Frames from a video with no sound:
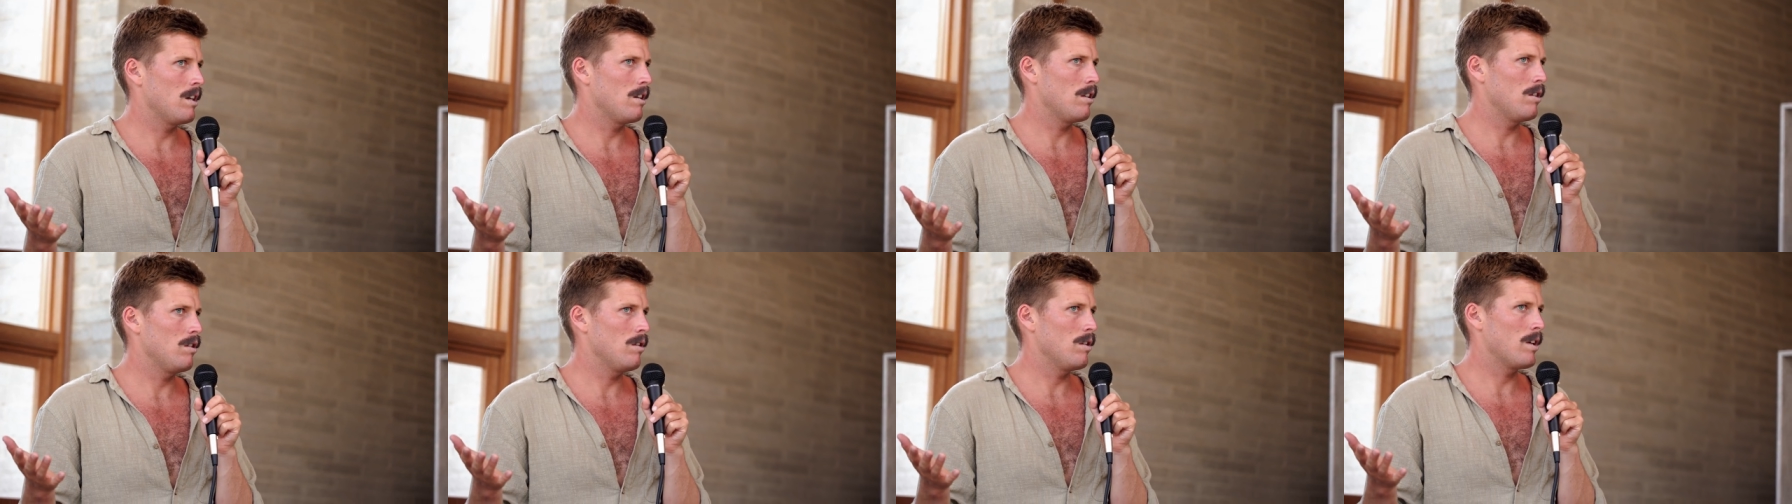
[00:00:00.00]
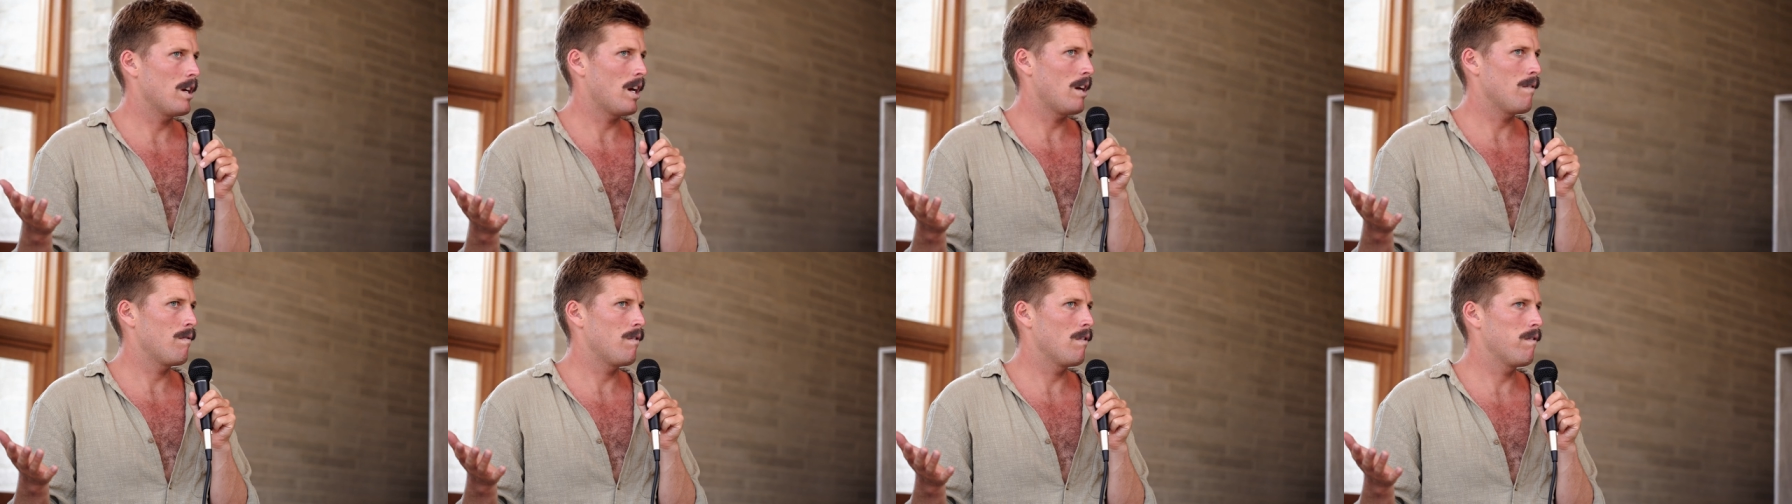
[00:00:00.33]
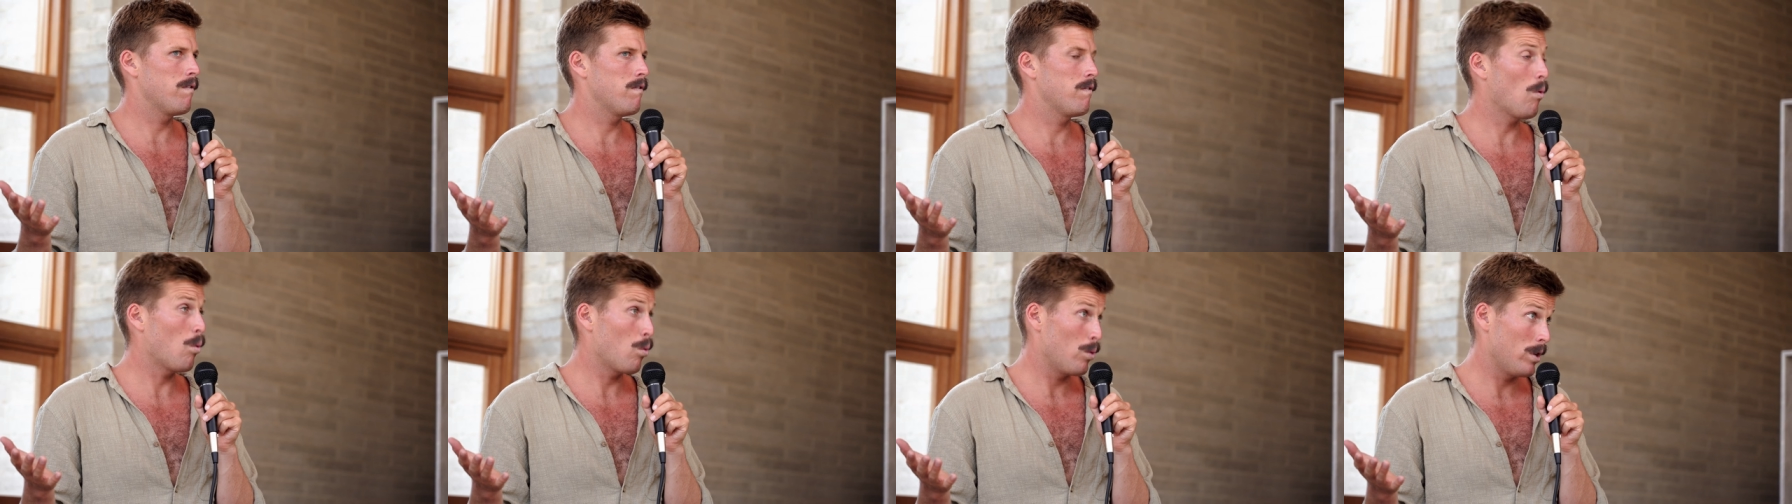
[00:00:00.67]
in the yeah. UK for
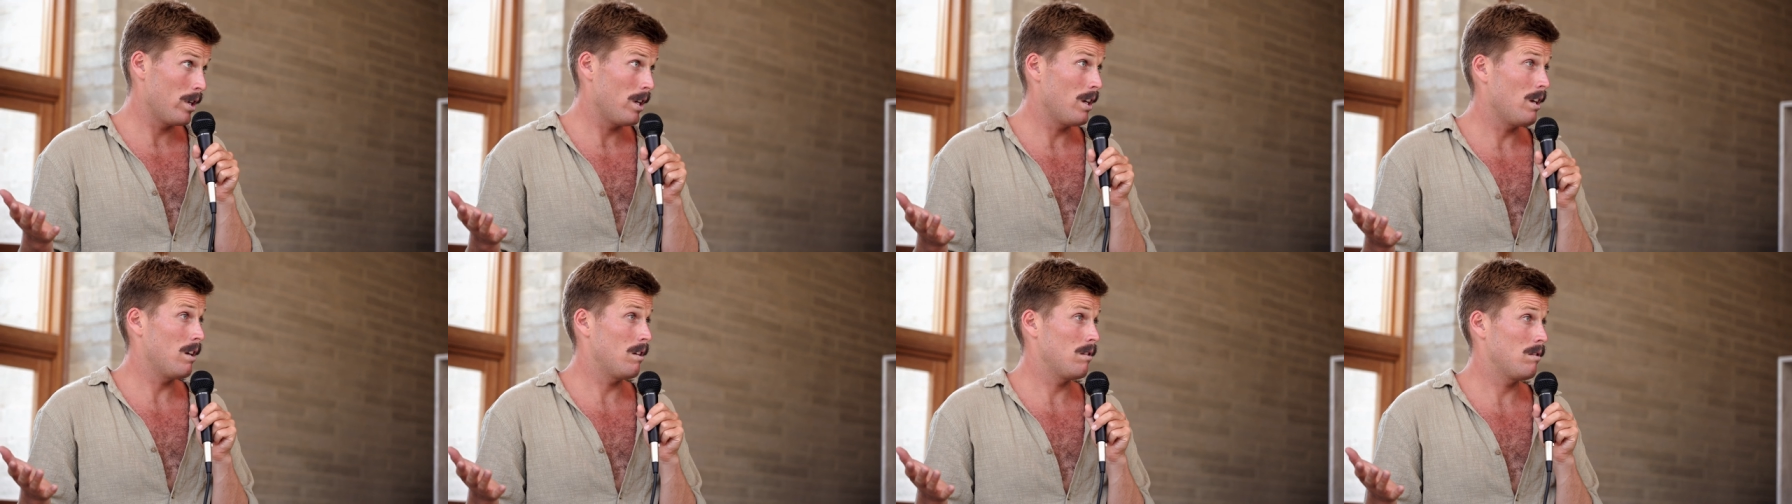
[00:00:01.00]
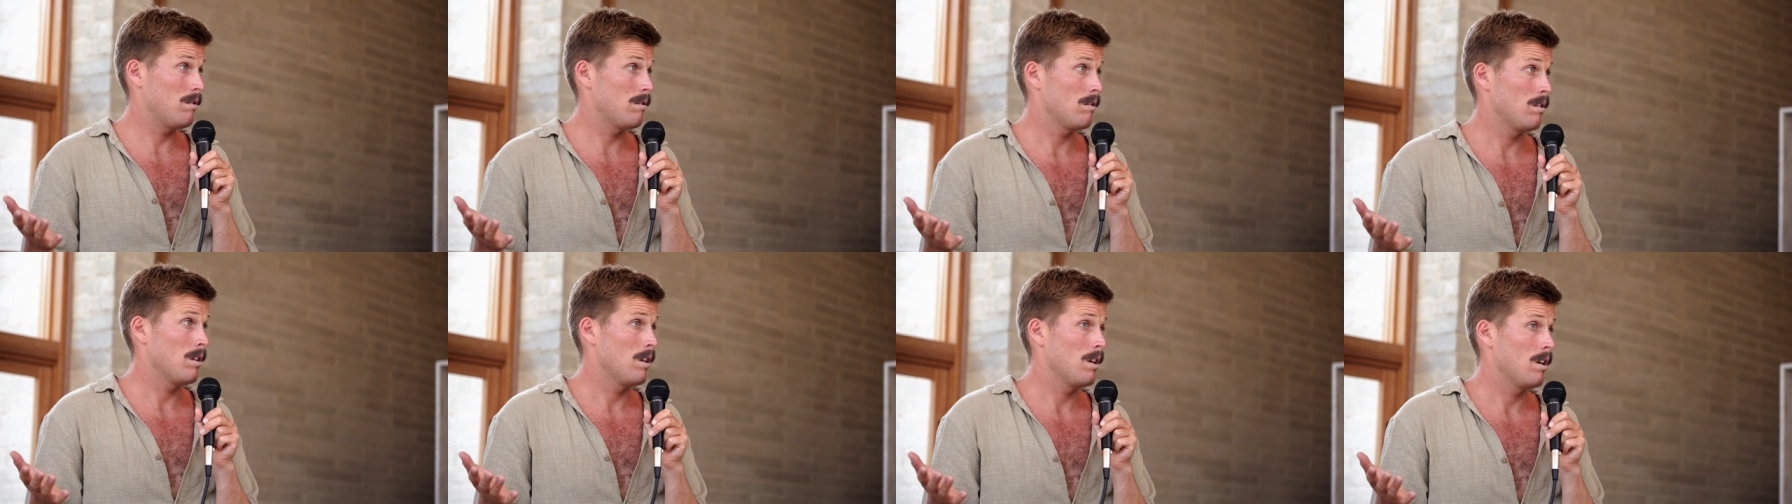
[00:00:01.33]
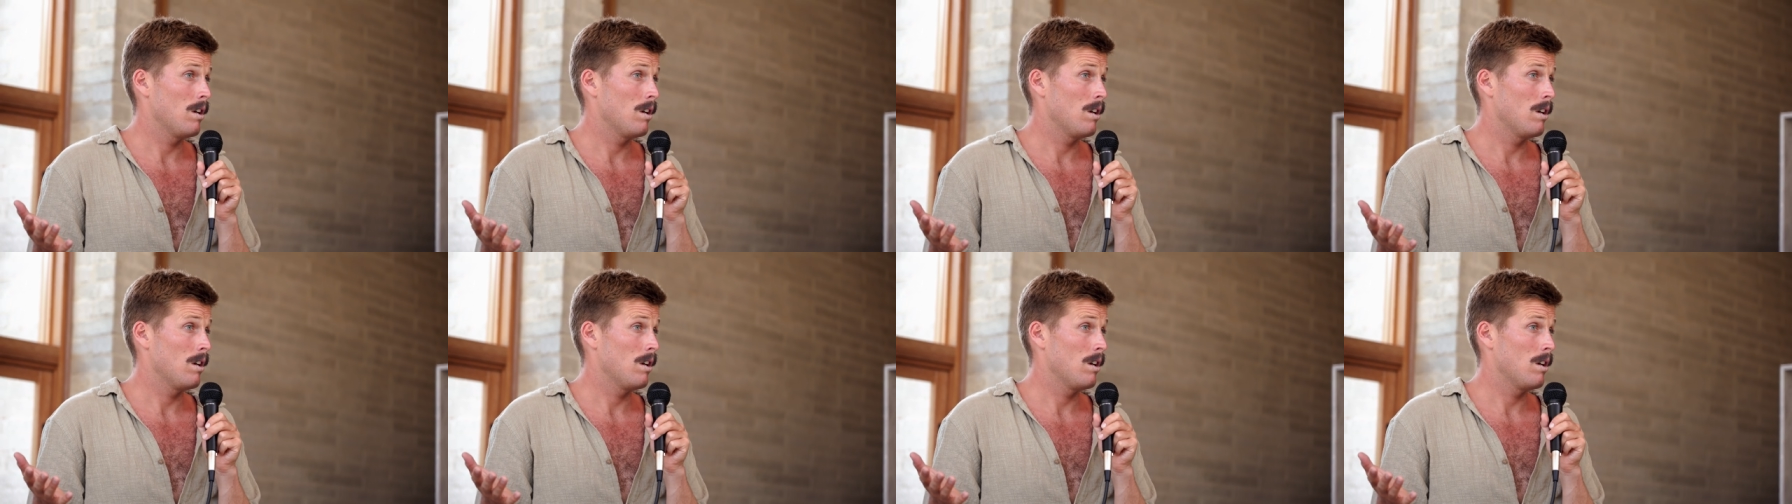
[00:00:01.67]
four years,